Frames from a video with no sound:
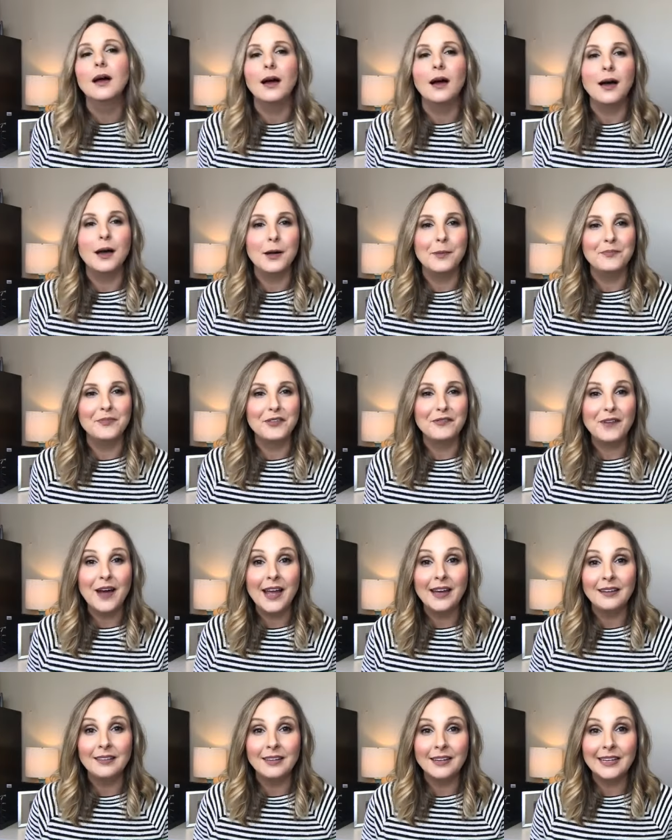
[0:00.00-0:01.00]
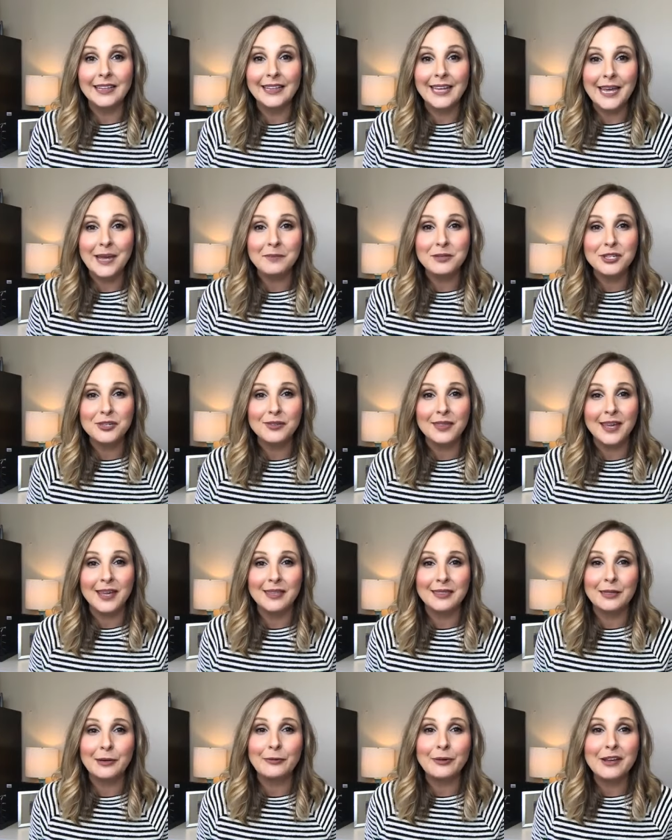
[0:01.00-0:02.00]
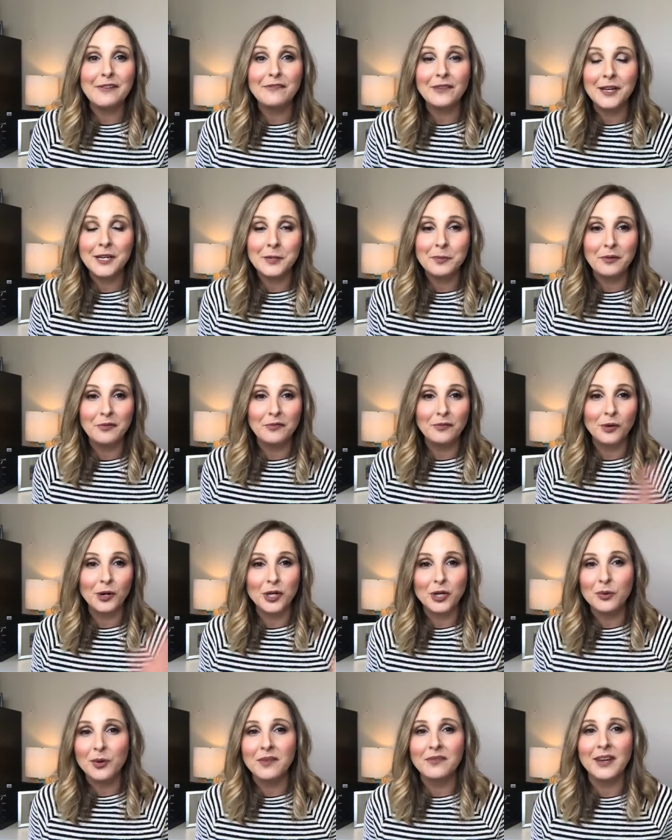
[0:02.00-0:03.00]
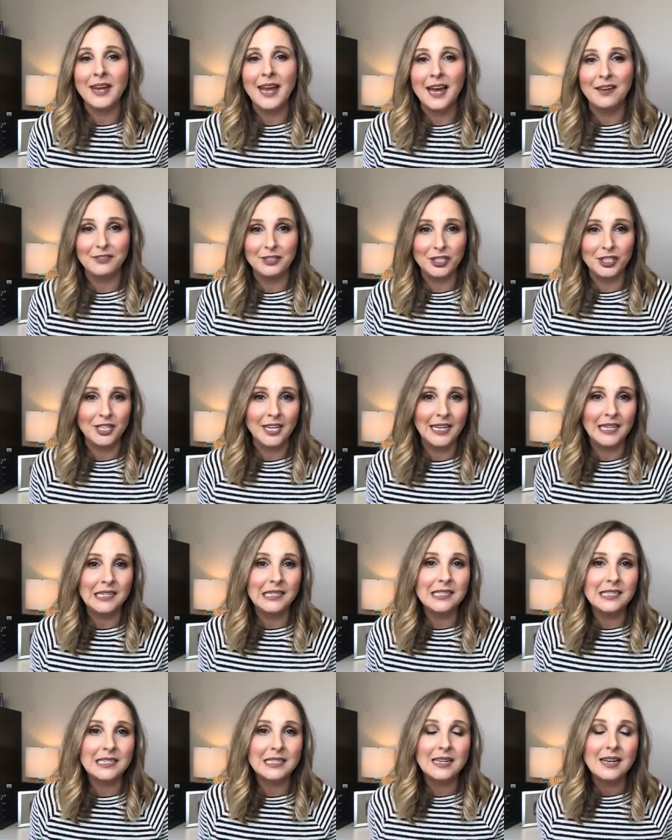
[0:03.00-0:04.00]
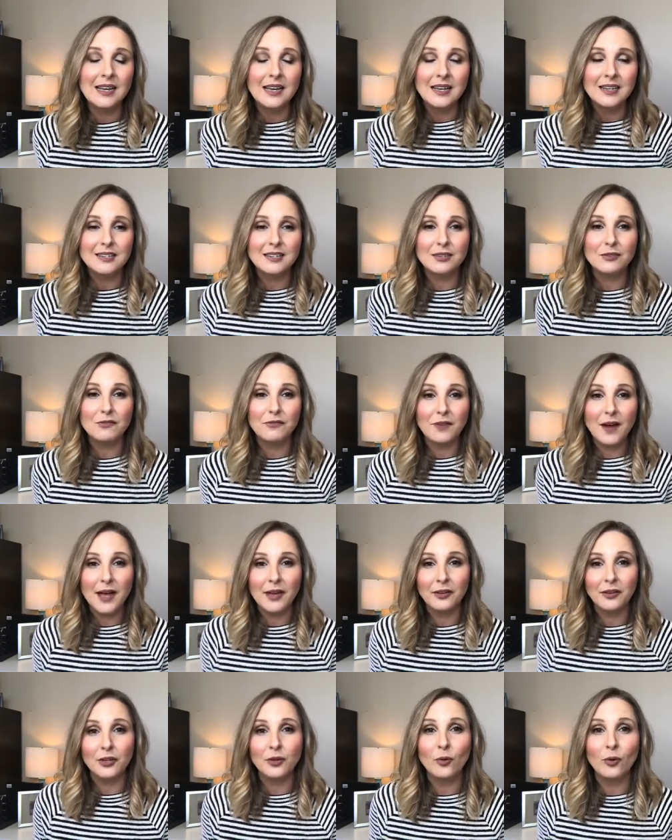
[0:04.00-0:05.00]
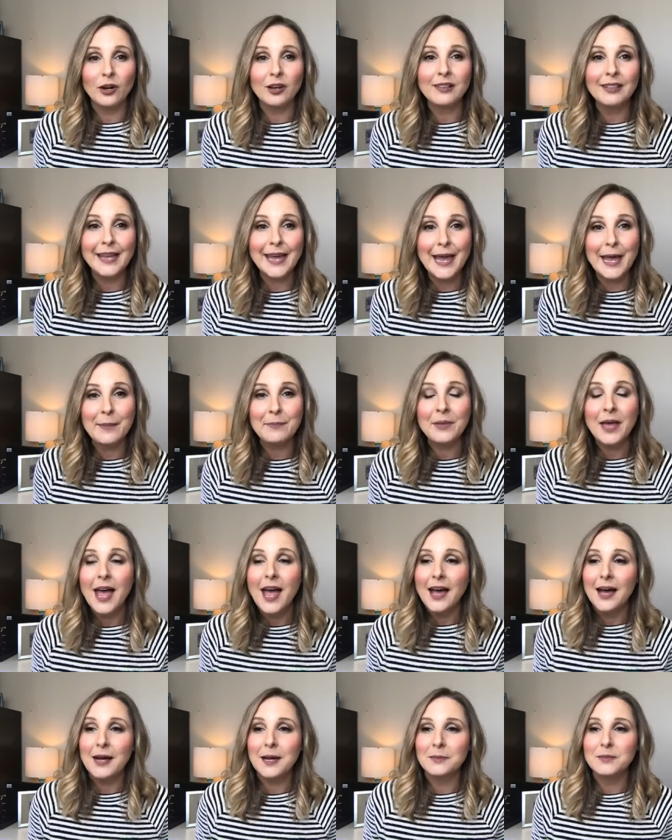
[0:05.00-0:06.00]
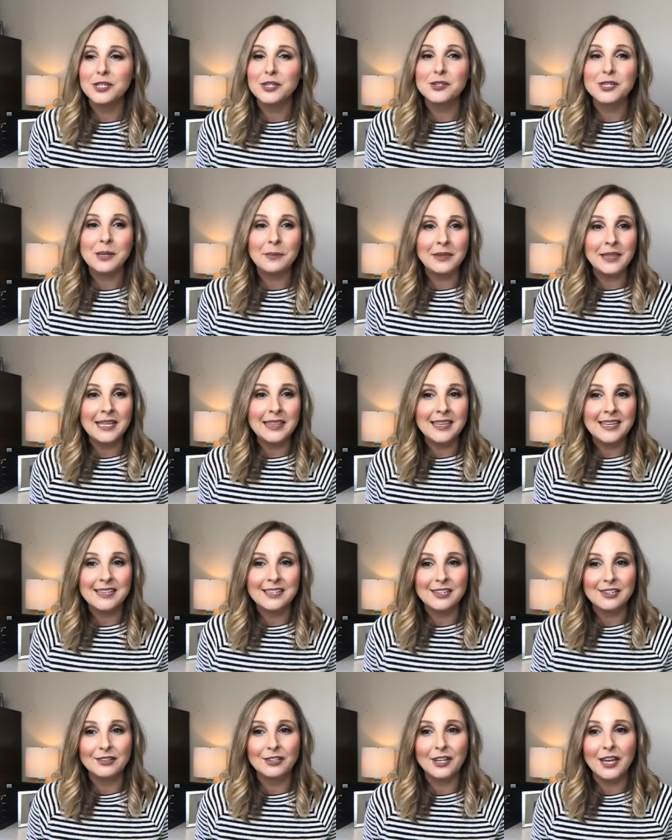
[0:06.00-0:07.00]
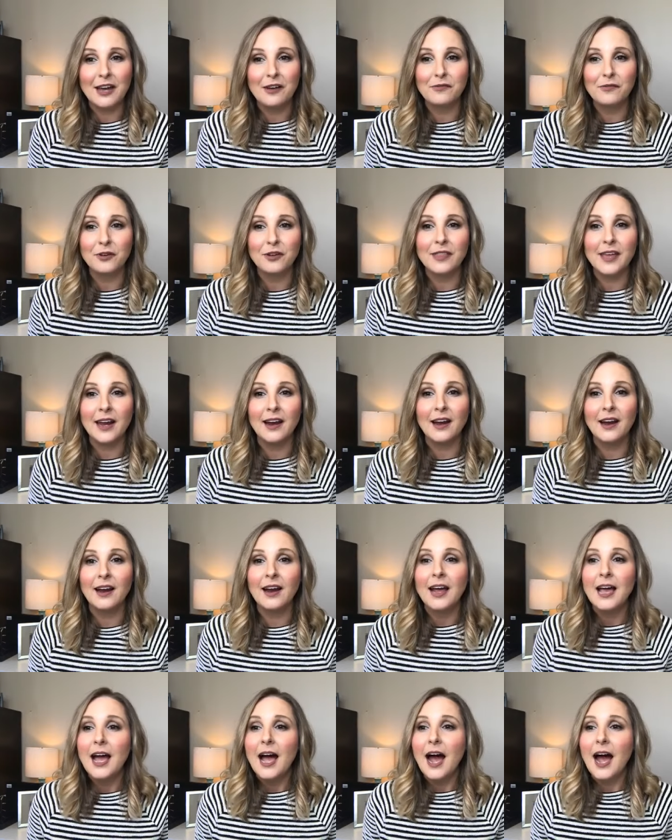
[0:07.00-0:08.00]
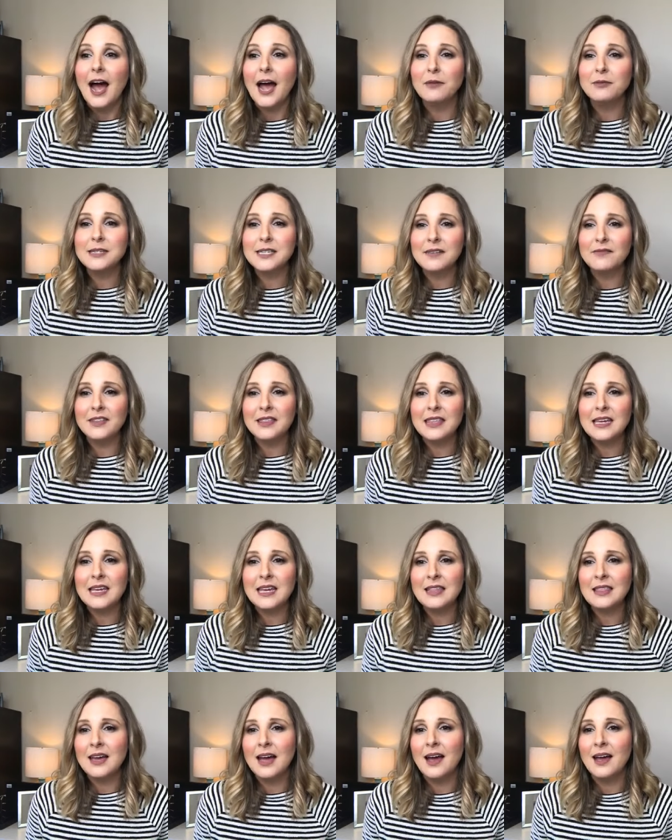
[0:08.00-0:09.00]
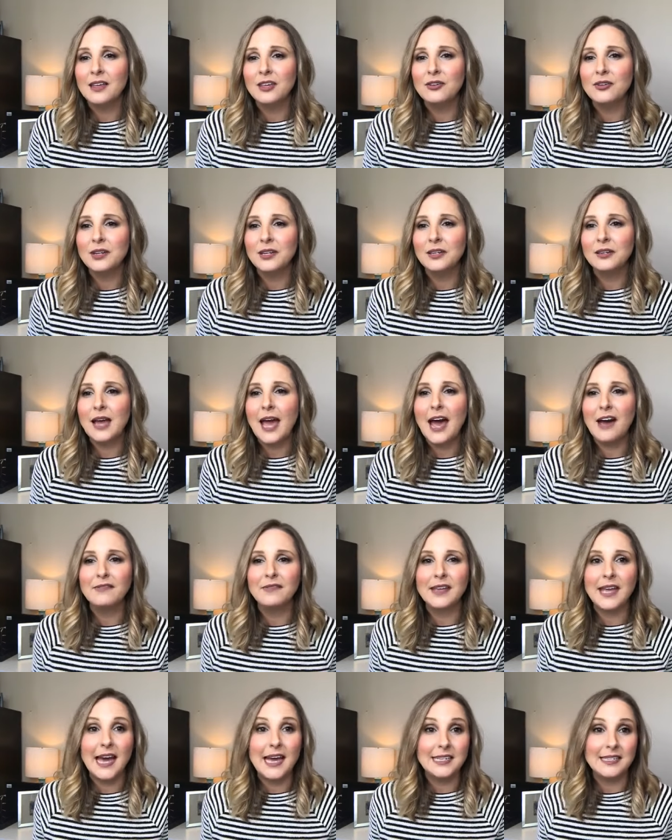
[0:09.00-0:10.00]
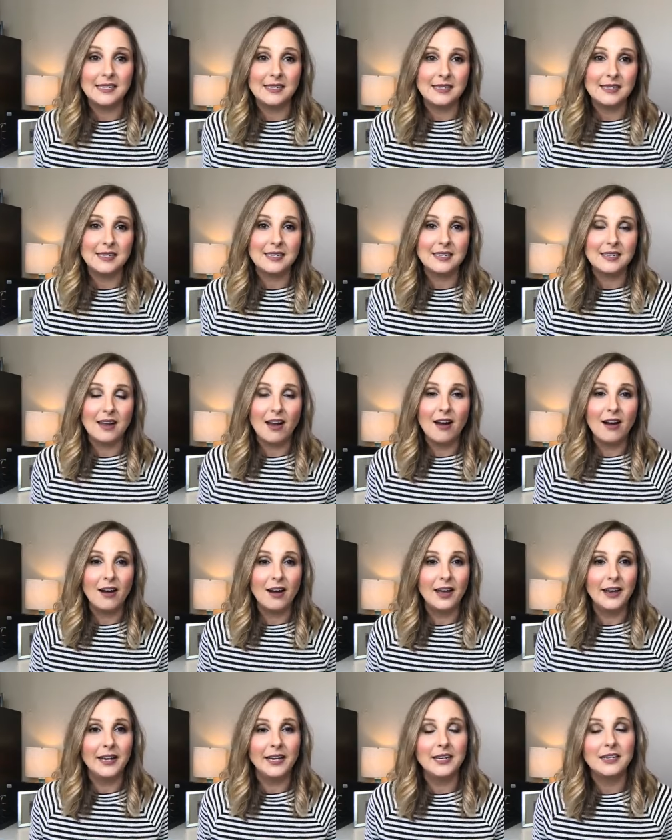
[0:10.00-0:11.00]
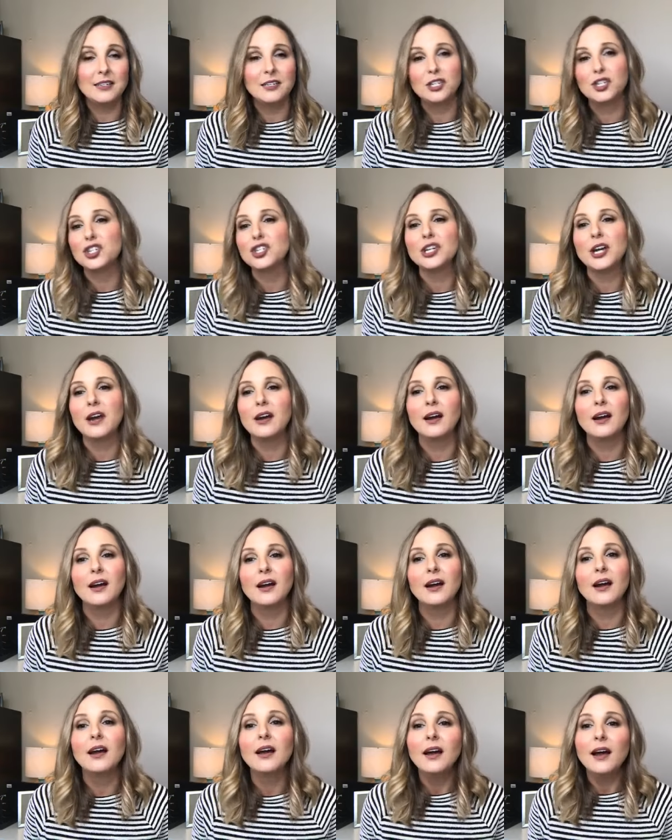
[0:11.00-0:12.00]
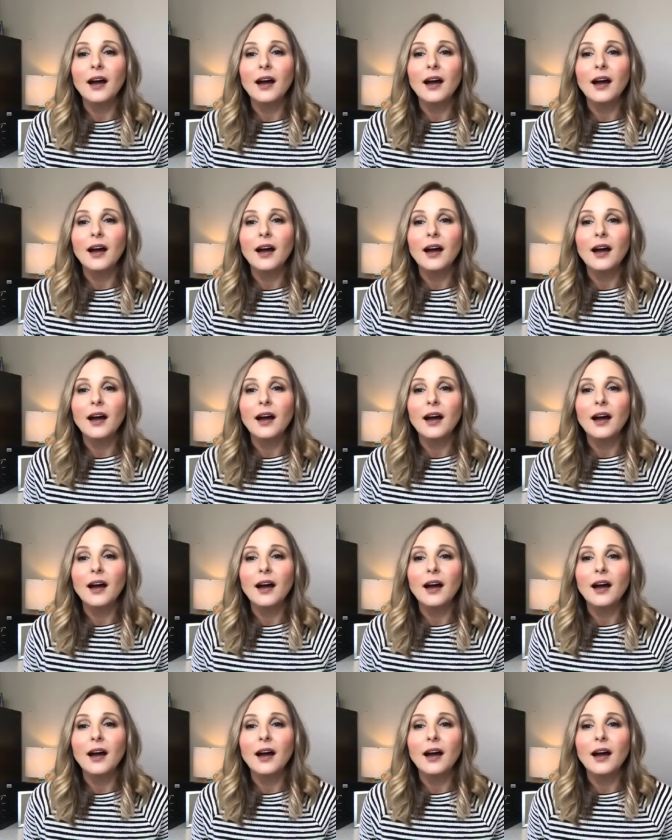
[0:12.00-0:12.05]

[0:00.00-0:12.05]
file a claim so they get the refund before you even have a chance to file your claim. So some of the things to look out for there. I was even thinking that you can have guests on to share